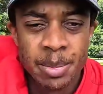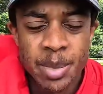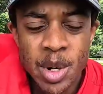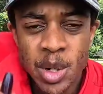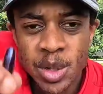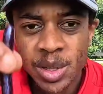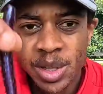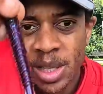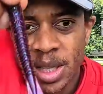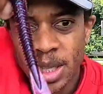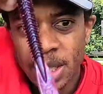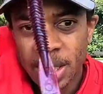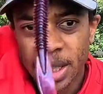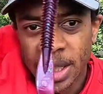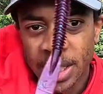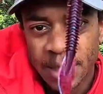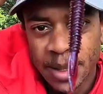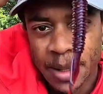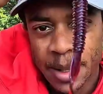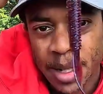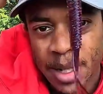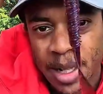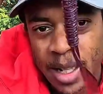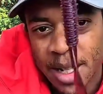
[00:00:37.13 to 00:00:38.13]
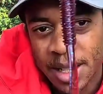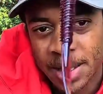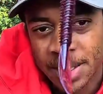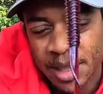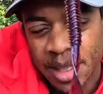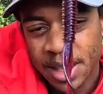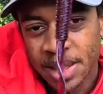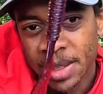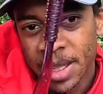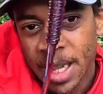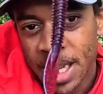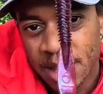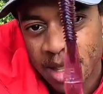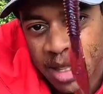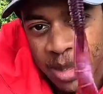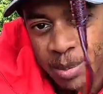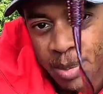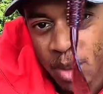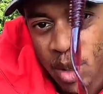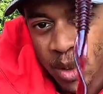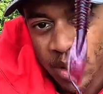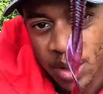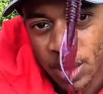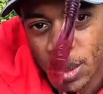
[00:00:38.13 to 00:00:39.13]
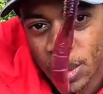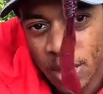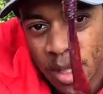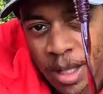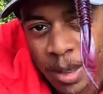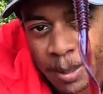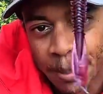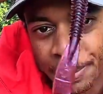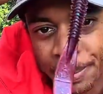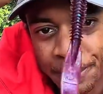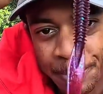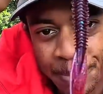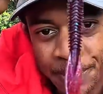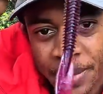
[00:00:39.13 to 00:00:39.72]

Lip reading: Busa 6 cents Busa worm,